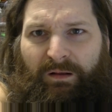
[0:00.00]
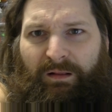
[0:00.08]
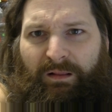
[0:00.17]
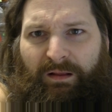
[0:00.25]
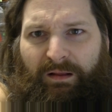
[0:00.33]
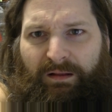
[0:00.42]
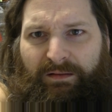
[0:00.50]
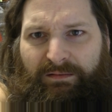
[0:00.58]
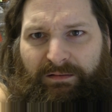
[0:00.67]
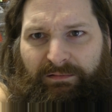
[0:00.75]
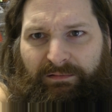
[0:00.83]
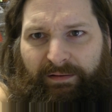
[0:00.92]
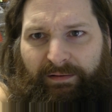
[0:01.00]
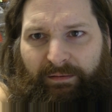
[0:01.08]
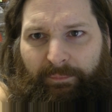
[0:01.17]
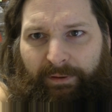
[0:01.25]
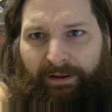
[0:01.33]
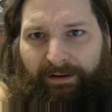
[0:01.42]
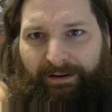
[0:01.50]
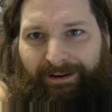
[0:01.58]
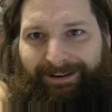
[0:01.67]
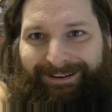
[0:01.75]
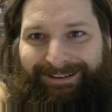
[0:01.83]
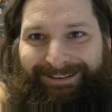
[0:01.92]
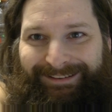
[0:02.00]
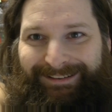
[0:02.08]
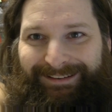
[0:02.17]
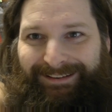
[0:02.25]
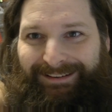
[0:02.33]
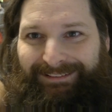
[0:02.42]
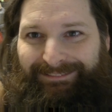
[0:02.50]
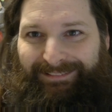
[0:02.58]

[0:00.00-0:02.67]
That's a little better. a